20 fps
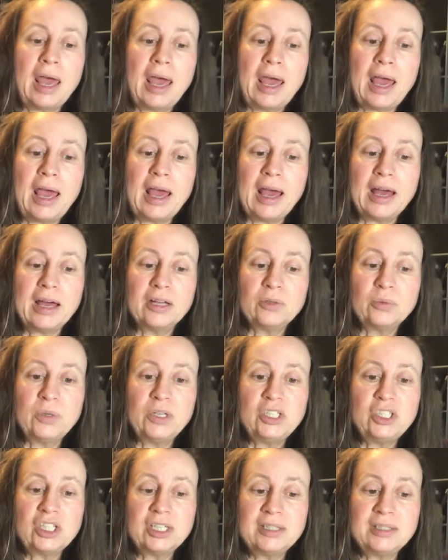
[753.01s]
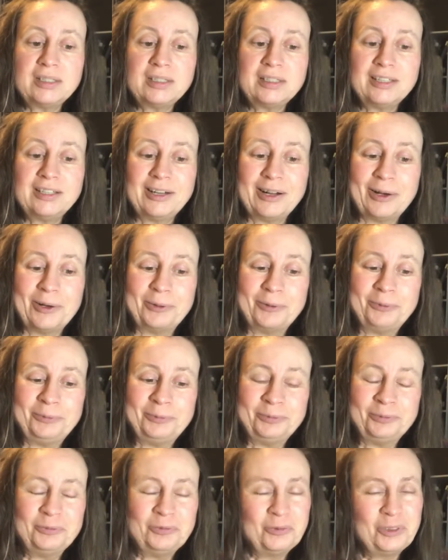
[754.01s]
And we just, you know,
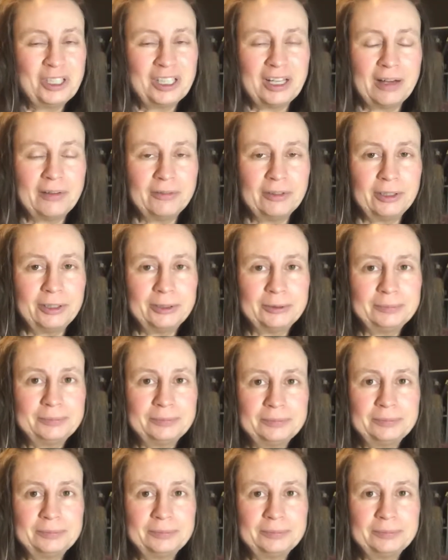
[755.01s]
we love her.